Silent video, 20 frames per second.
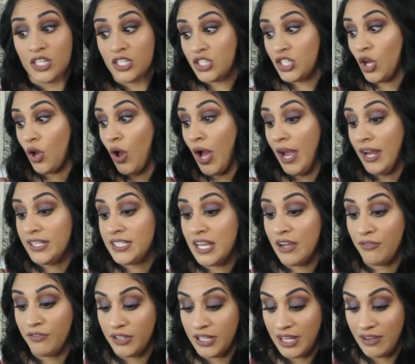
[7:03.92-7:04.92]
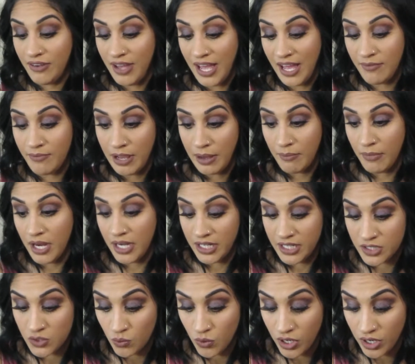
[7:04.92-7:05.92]
So I definitely have had my
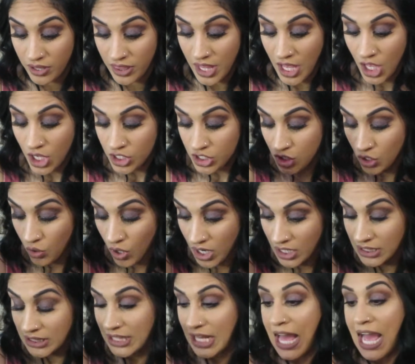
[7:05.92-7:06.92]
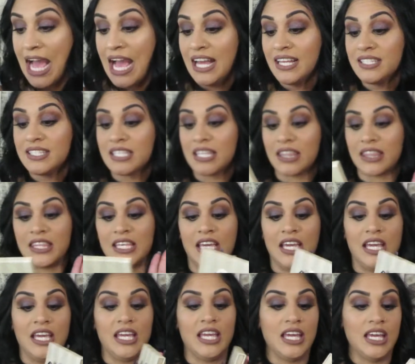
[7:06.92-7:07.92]
money's worth. So our last
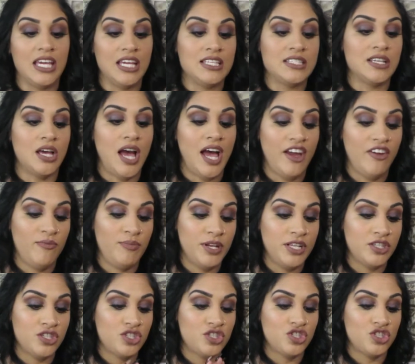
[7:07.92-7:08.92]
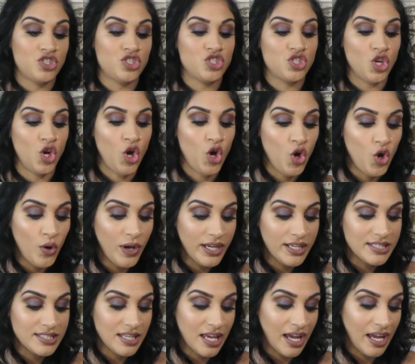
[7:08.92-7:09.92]
thing is, I've been so
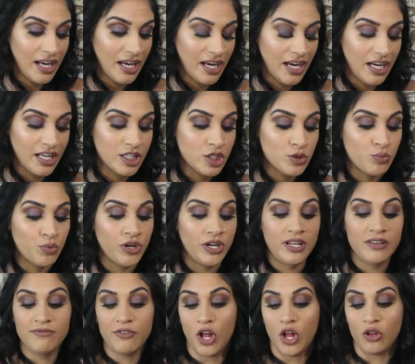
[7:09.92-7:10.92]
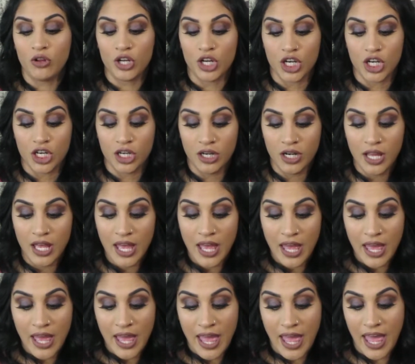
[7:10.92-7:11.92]
excited. It's pretty vulgar,
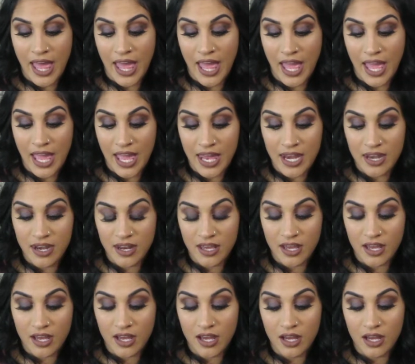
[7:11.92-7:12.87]
and